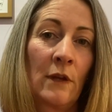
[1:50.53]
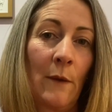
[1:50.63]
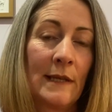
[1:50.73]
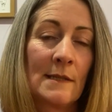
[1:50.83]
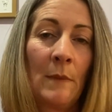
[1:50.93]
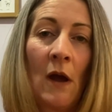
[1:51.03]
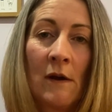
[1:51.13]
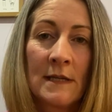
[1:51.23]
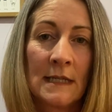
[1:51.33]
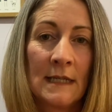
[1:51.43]
going to
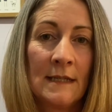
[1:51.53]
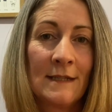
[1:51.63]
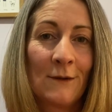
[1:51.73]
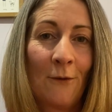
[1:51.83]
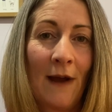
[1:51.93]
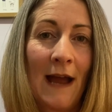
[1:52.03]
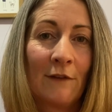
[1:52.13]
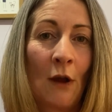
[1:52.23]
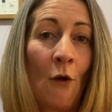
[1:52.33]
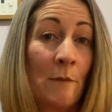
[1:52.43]
parties, or
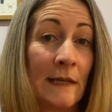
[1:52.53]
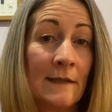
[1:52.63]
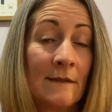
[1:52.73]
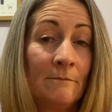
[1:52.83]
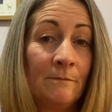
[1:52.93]
having hobbies.